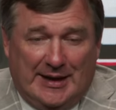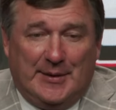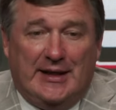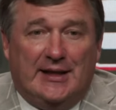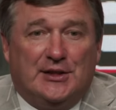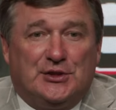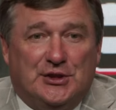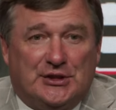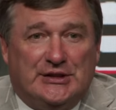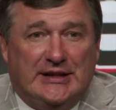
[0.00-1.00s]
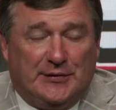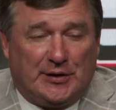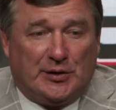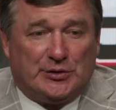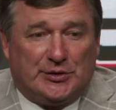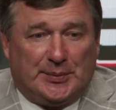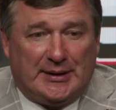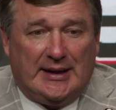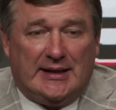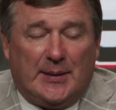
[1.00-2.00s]
I mean, it is just difficult to
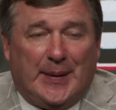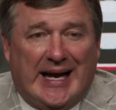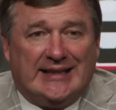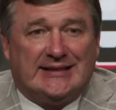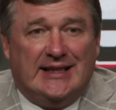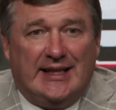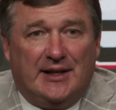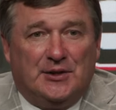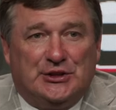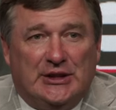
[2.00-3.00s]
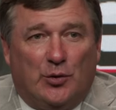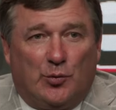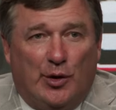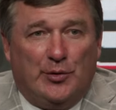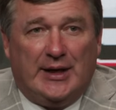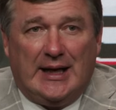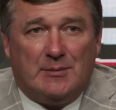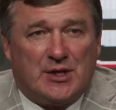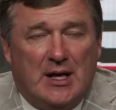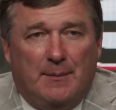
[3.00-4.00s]
play. The passion and energy on road
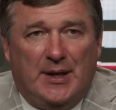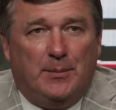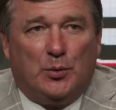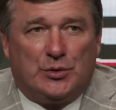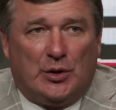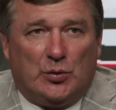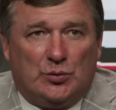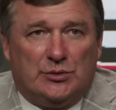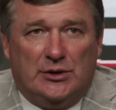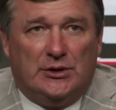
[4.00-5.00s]
games, people don't.